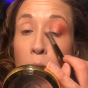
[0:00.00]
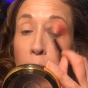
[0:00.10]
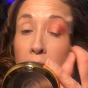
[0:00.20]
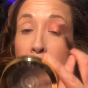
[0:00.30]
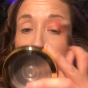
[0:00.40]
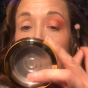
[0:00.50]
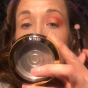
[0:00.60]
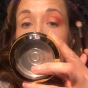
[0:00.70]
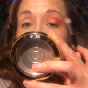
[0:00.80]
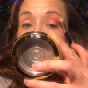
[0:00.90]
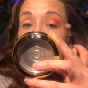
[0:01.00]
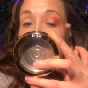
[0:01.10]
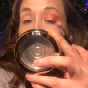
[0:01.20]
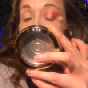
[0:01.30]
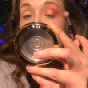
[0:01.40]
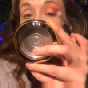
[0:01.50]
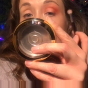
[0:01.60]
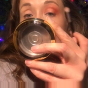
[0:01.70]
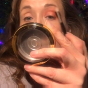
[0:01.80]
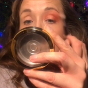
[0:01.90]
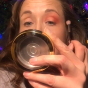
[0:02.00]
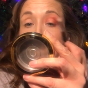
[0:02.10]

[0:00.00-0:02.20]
we didn't care. Whoopee, you know.